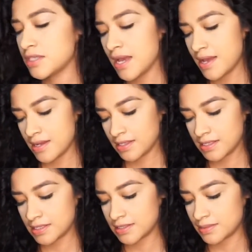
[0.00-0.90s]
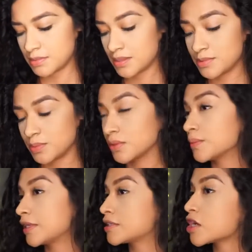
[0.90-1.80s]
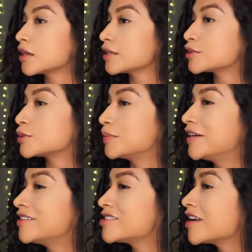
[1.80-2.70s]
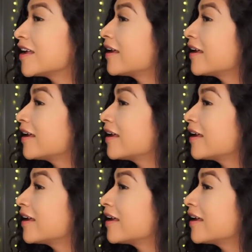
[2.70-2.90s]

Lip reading: Jeanette because sometimes we'll be talking too much